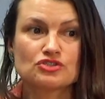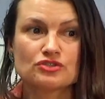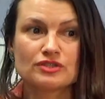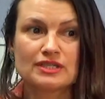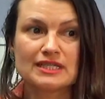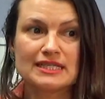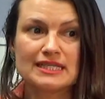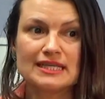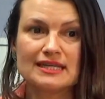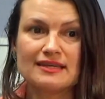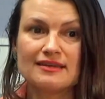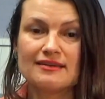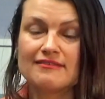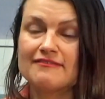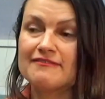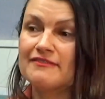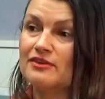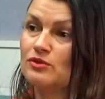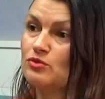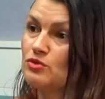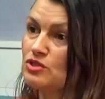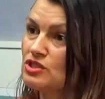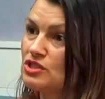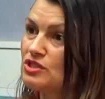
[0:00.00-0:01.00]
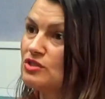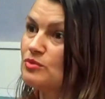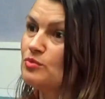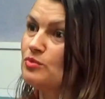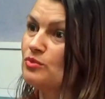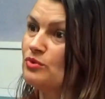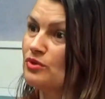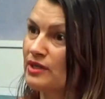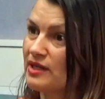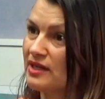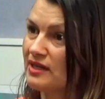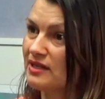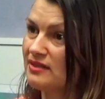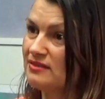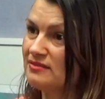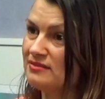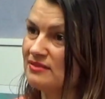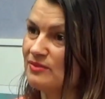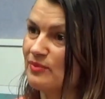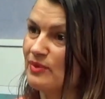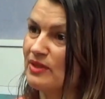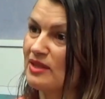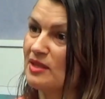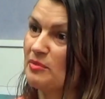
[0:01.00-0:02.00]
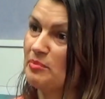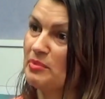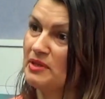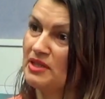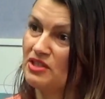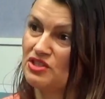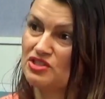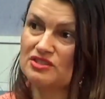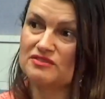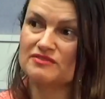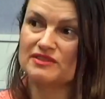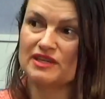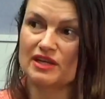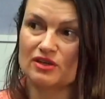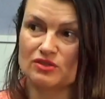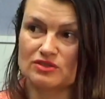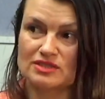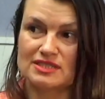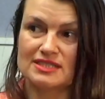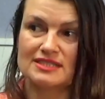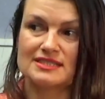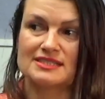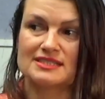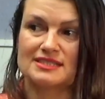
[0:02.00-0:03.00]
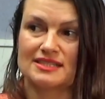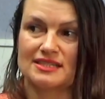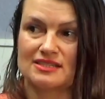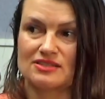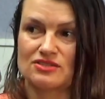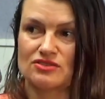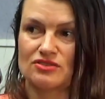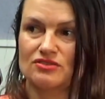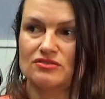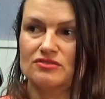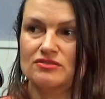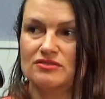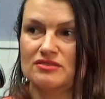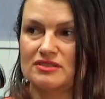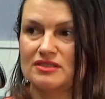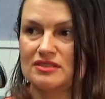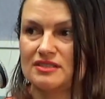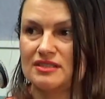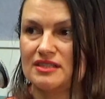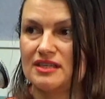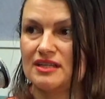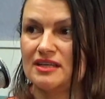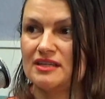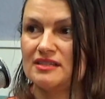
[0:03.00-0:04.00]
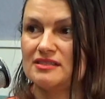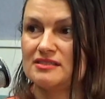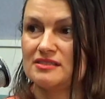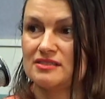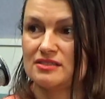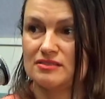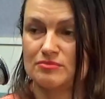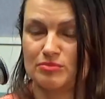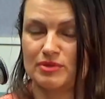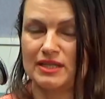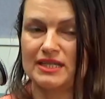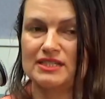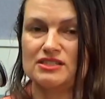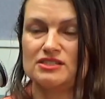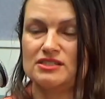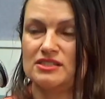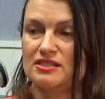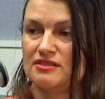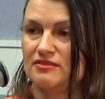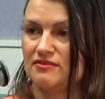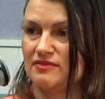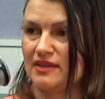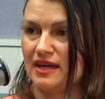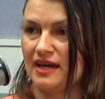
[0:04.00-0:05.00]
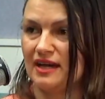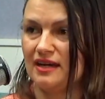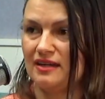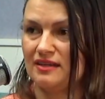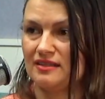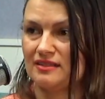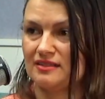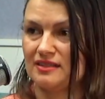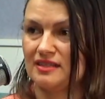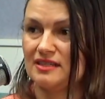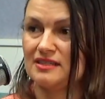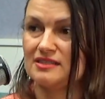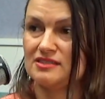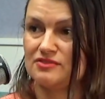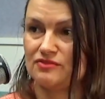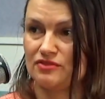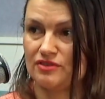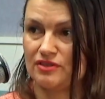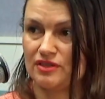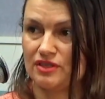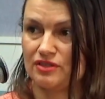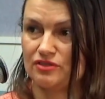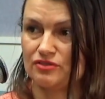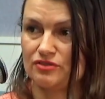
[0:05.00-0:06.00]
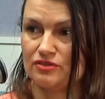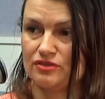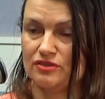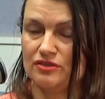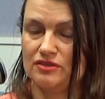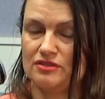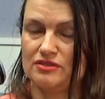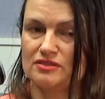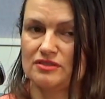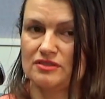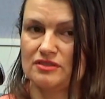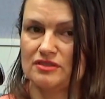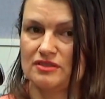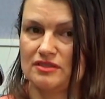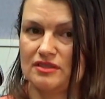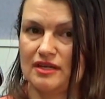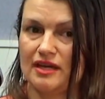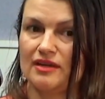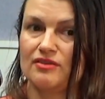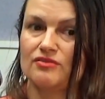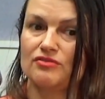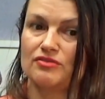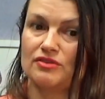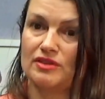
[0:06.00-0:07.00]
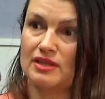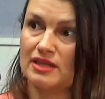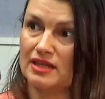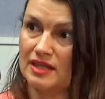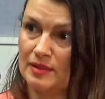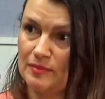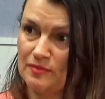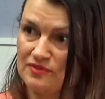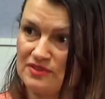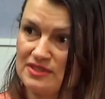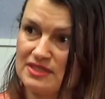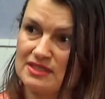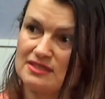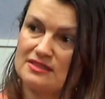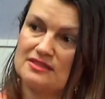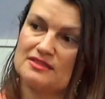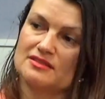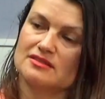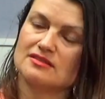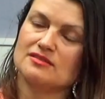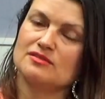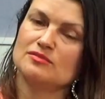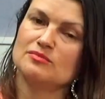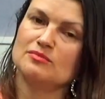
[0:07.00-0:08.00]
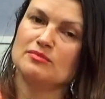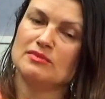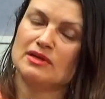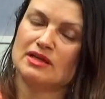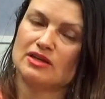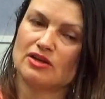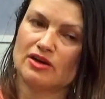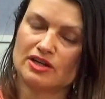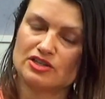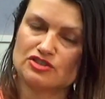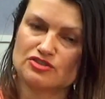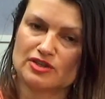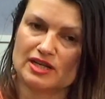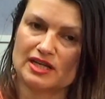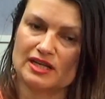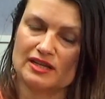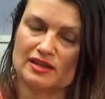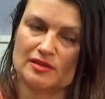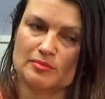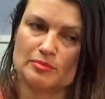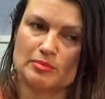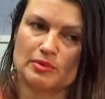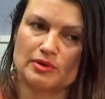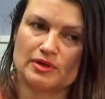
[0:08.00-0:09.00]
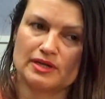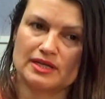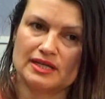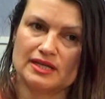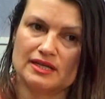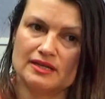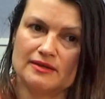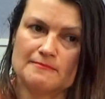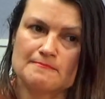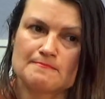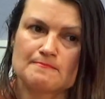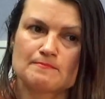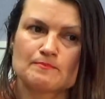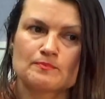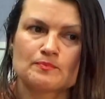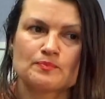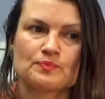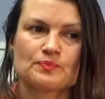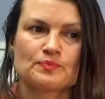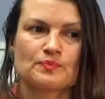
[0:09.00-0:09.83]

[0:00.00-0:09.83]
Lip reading: Drinking filtered water with a pinch of Celtic sea salt is plenty of that, is very good, and for the lymph system and hydrating the body.